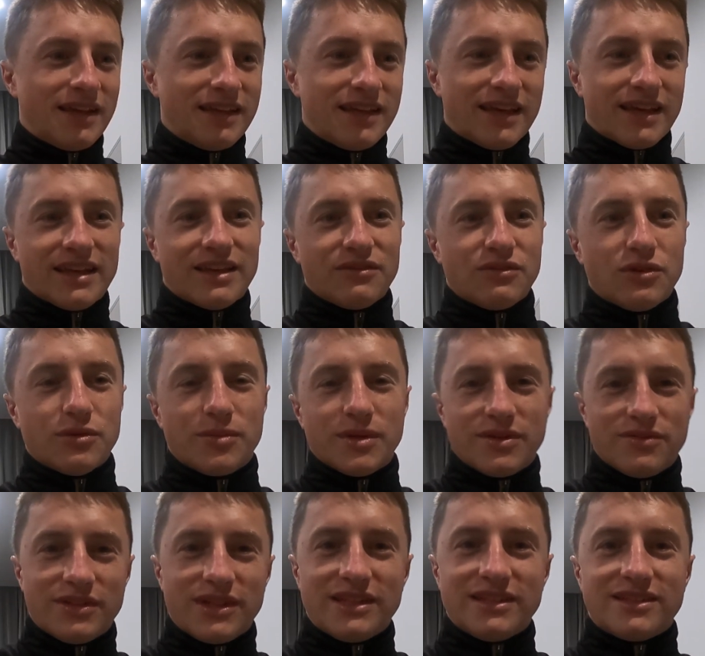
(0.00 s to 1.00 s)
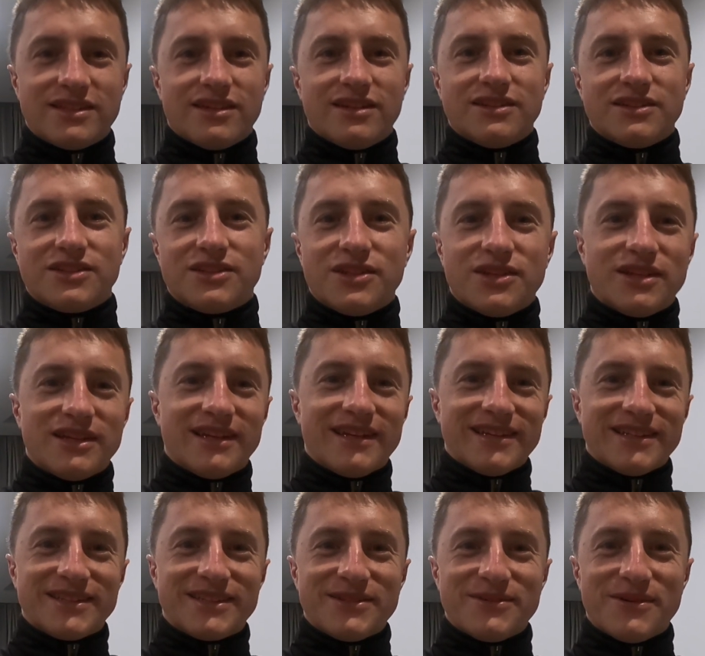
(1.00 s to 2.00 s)
yeah, give you a bit of an insight as
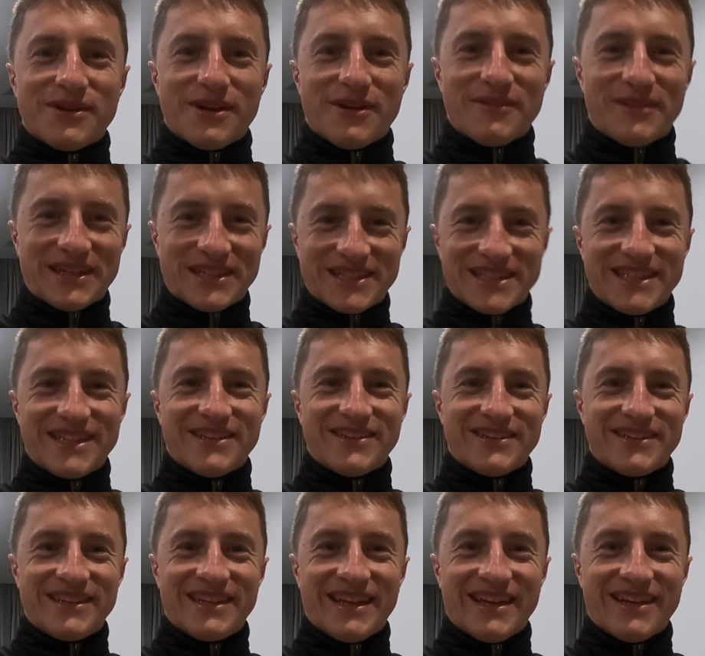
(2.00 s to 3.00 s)
to what I'm actually doing